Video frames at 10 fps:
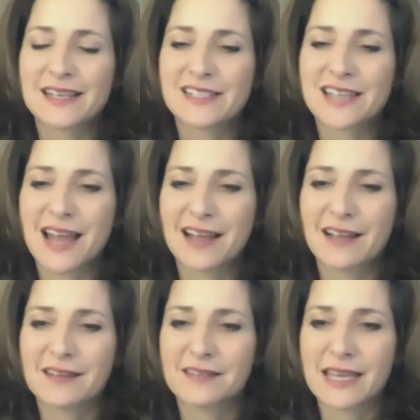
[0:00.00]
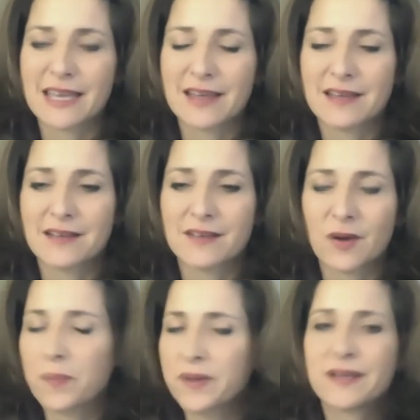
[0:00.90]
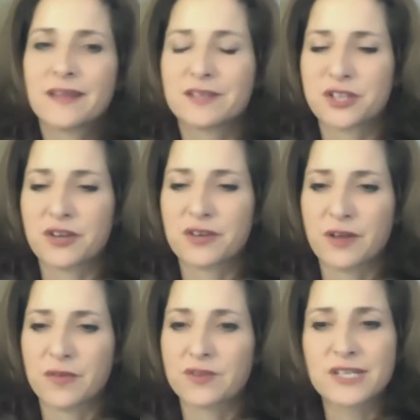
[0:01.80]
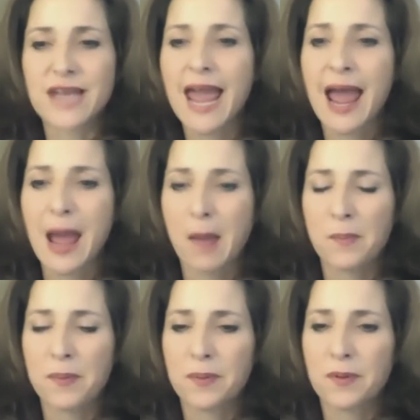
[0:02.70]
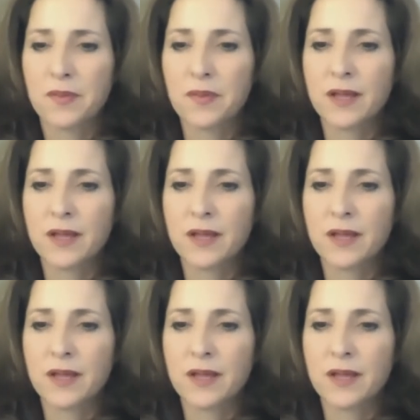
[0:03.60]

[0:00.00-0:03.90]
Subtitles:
Jack a link, or I'll put it in the show note. There's an app, a